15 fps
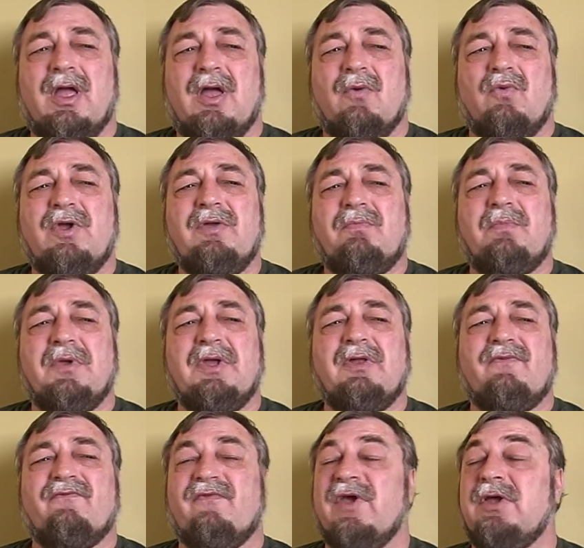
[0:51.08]
We've
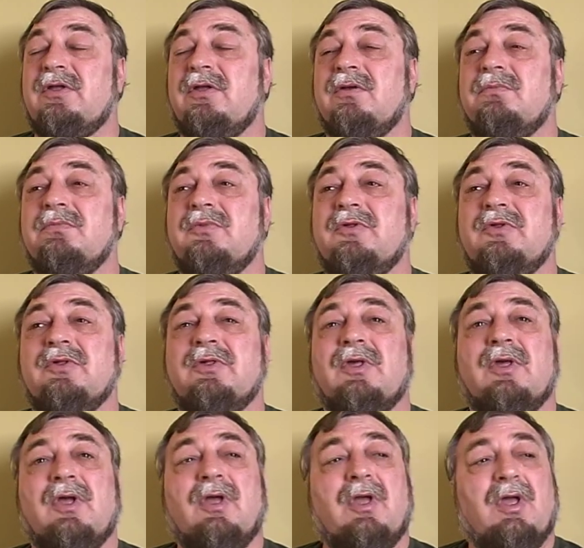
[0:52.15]
been victims
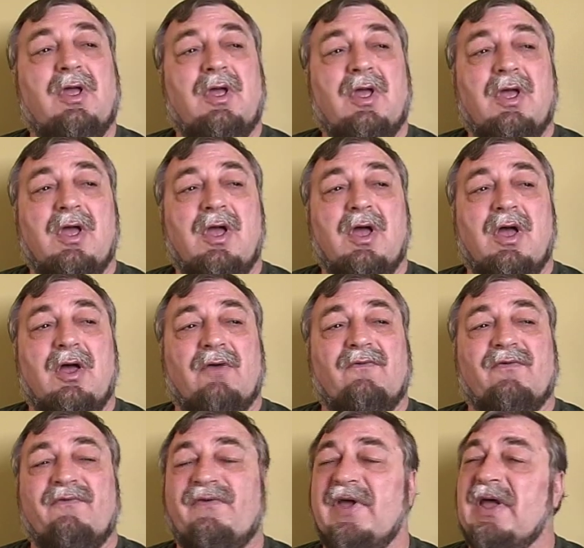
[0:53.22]
of
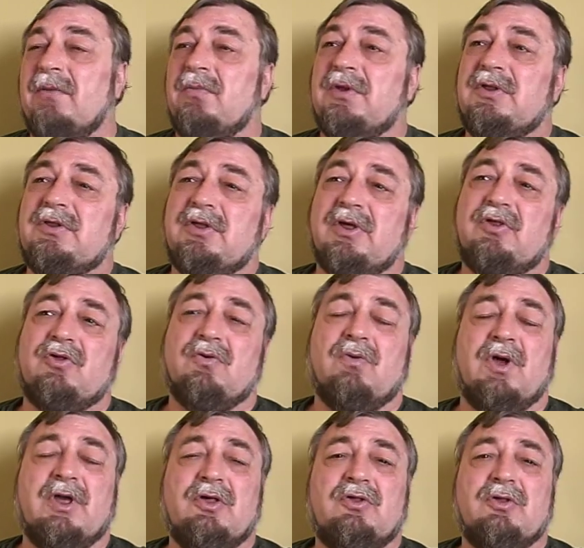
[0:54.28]
a family
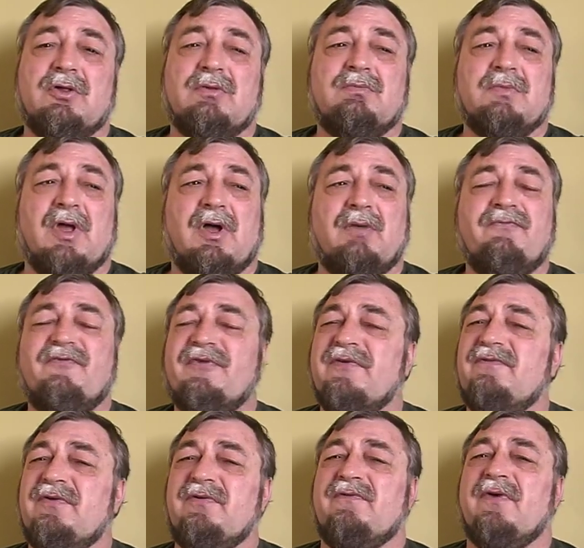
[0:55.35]
situation. I'm
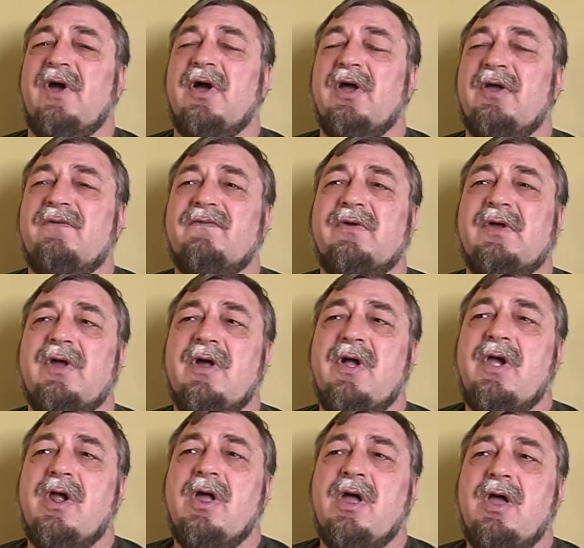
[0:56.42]
55.
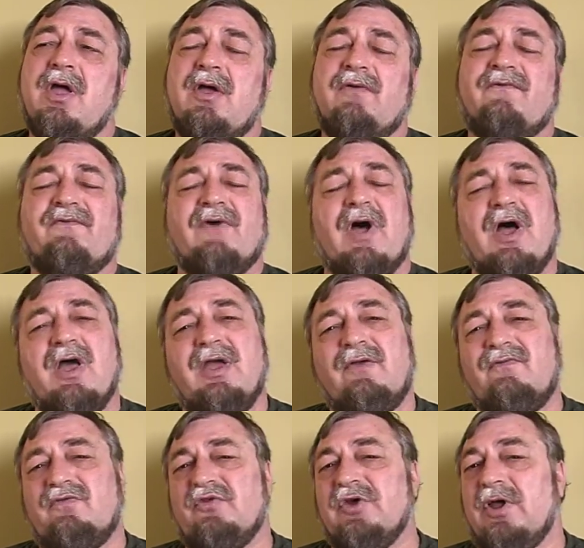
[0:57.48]

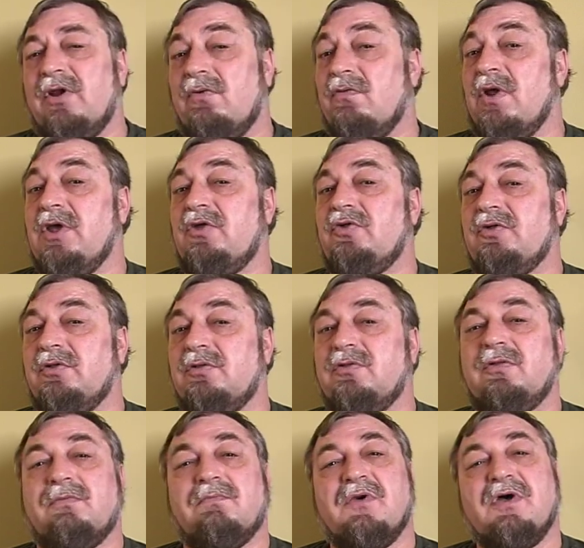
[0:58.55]
5 generations
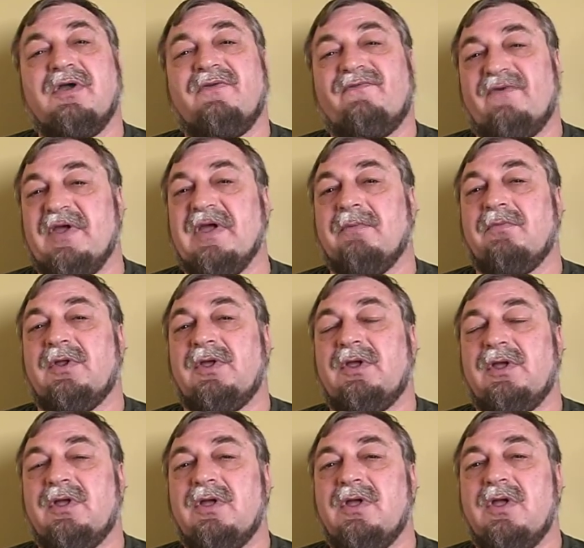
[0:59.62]
of my family
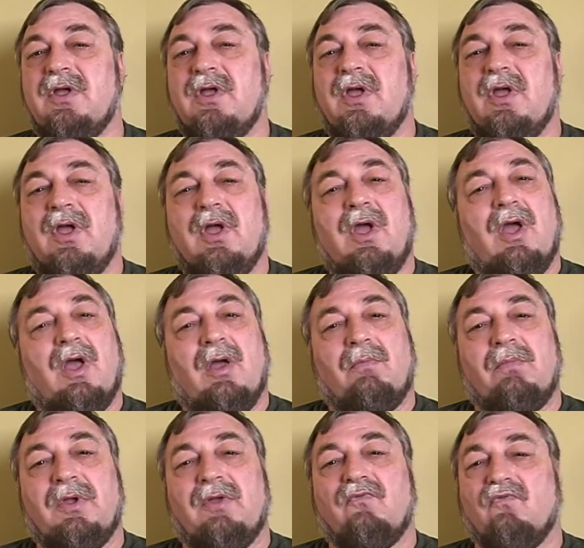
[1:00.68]
have
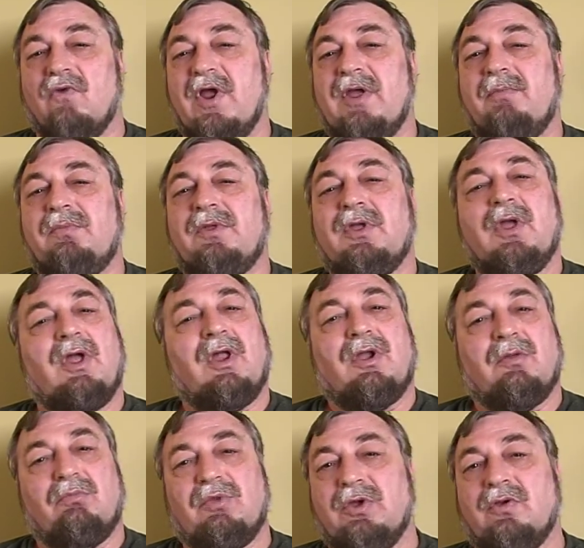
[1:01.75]
been raped and
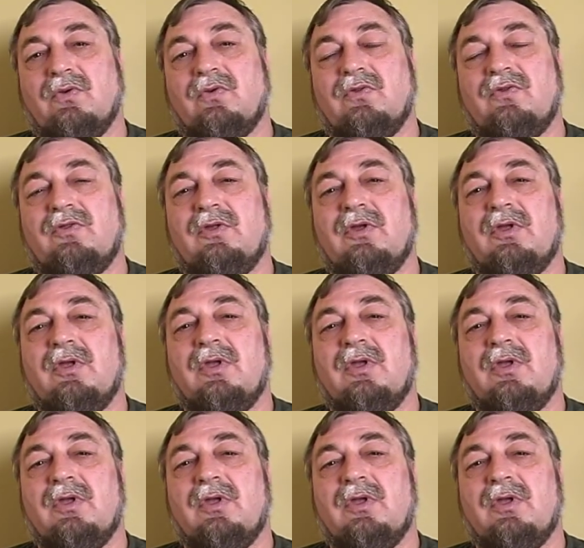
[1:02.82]
abused.